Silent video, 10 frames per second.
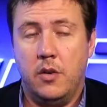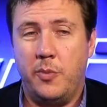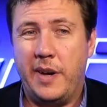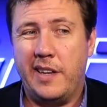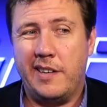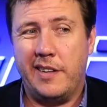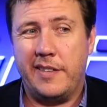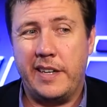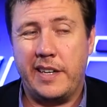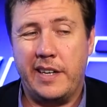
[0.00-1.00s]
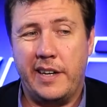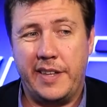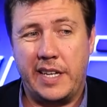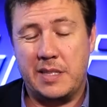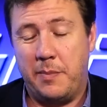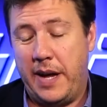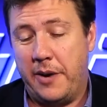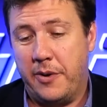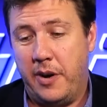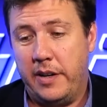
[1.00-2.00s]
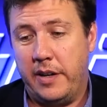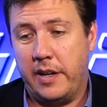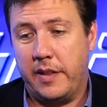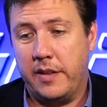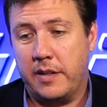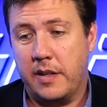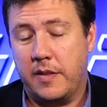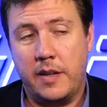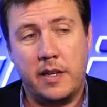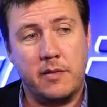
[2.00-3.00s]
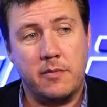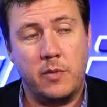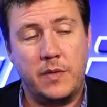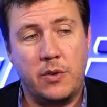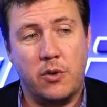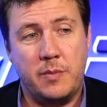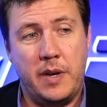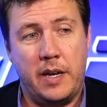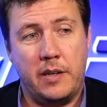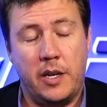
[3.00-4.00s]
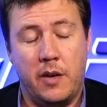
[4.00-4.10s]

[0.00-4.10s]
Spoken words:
Well, mate, I think it's about right, and I think the thing we've talked about,